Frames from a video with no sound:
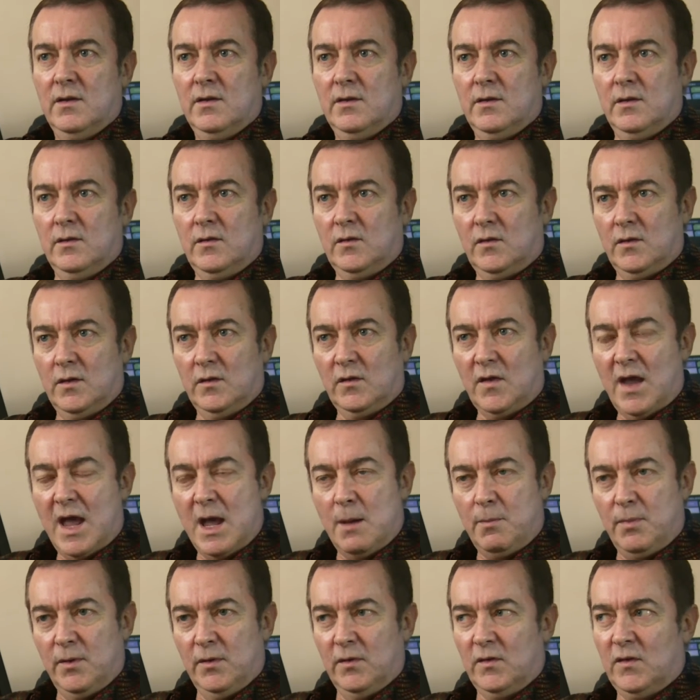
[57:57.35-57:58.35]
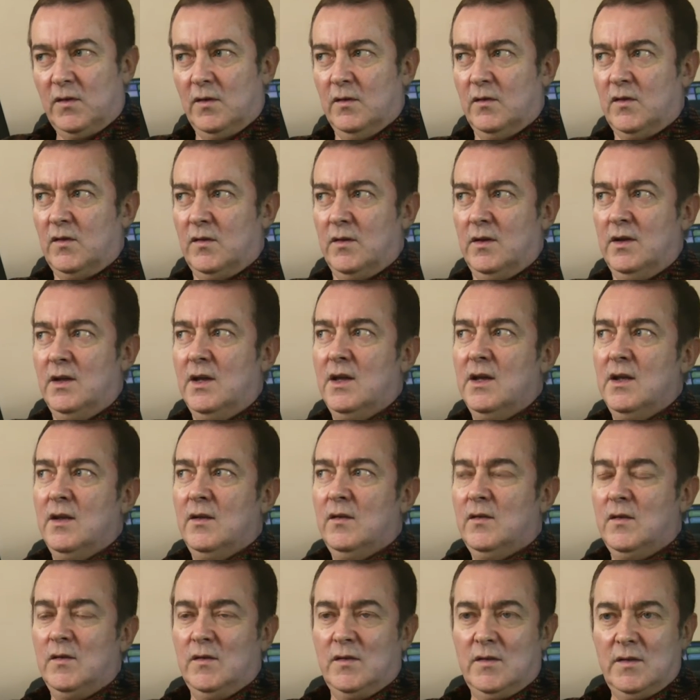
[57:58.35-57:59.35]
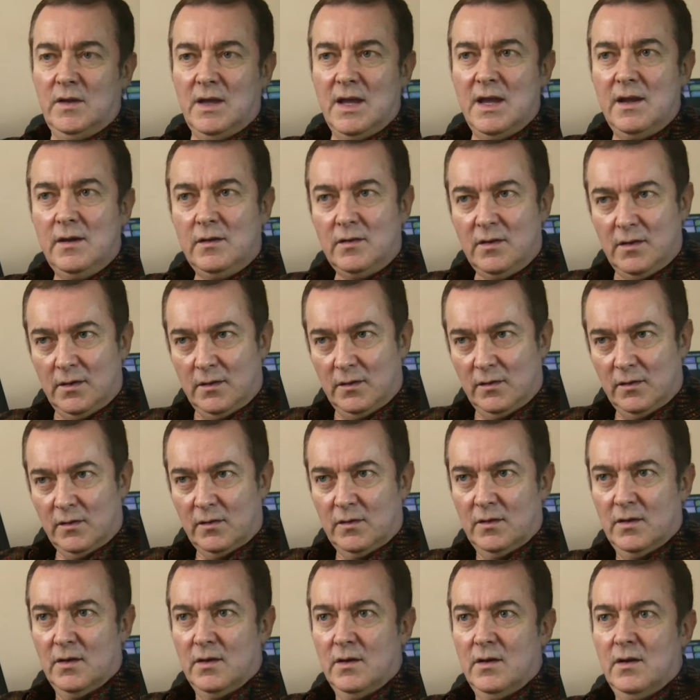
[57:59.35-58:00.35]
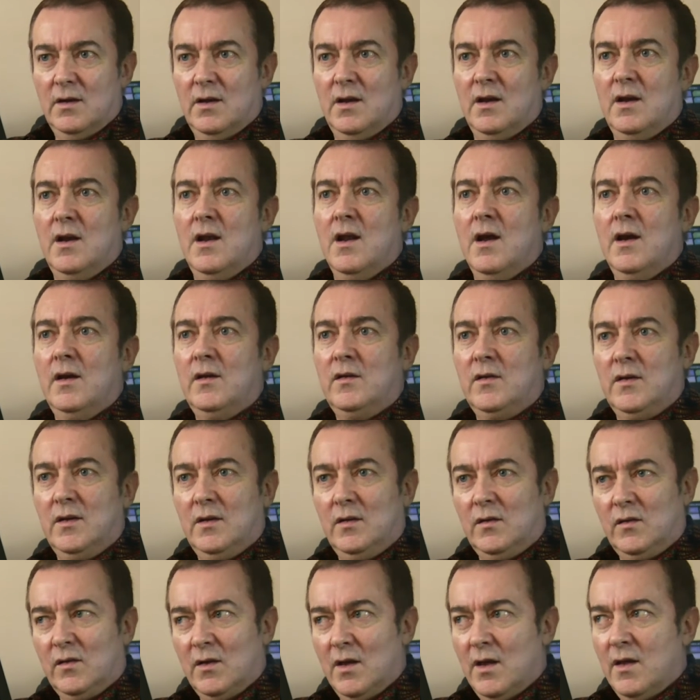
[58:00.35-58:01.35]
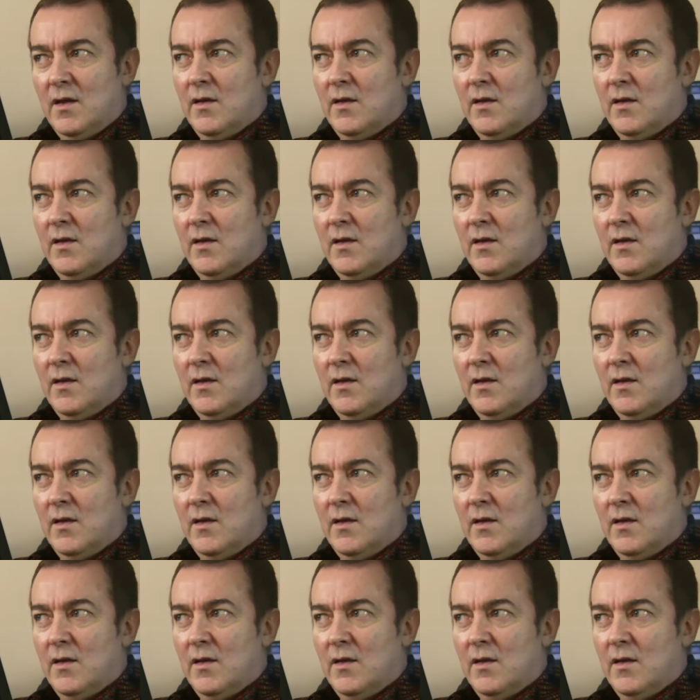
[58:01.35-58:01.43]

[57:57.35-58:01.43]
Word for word: that's that's happened since the since the 80s and 90s